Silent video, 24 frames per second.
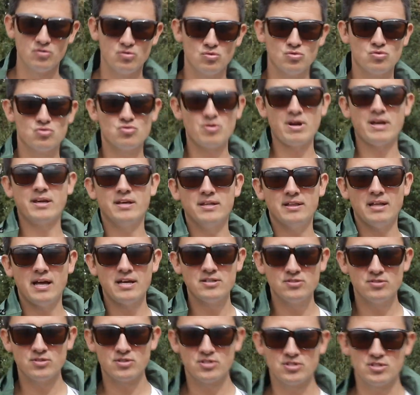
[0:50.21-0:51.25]
to
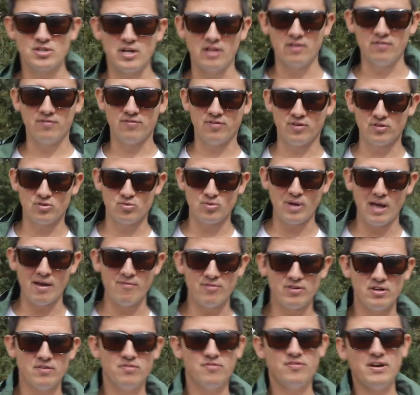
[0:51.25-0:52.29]
tranquilize yourself or to
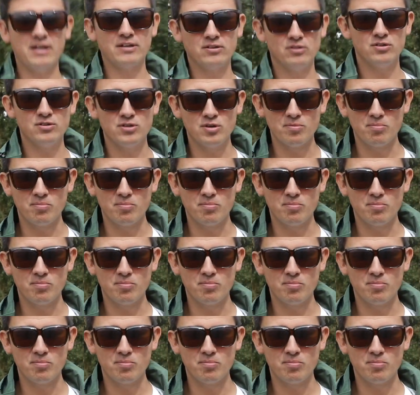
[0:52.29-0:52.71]
have an effect on